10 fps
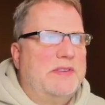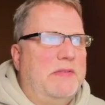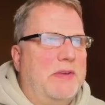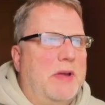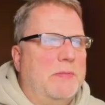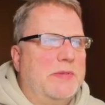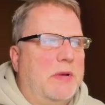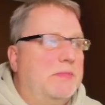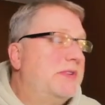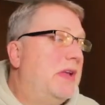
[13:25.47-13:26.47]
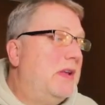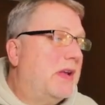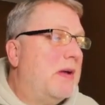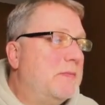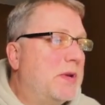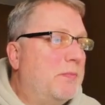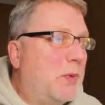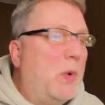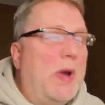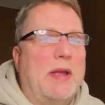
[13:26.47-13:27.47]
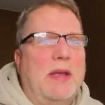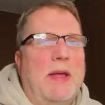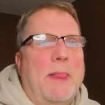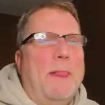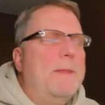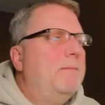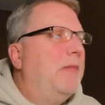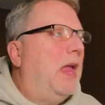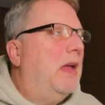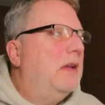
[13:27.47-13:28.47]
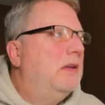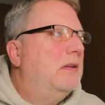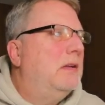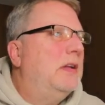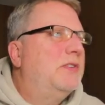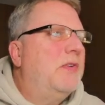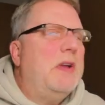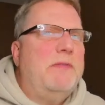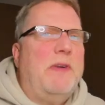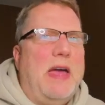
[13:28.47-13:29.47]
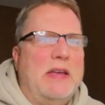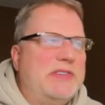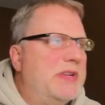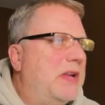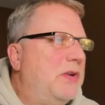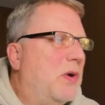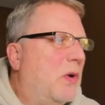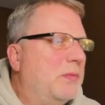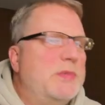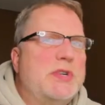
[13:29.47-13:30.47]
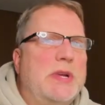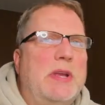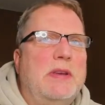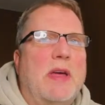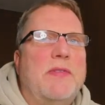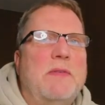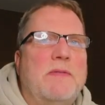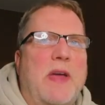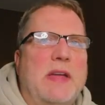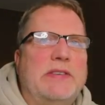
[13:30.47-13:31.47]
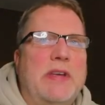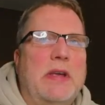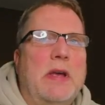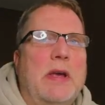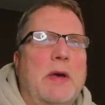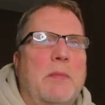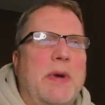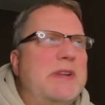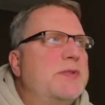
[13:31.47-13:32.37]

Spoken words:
if it comes up. See, it comes up quick. And it's very fast, 10-year-old machine, nothing fancy, but it's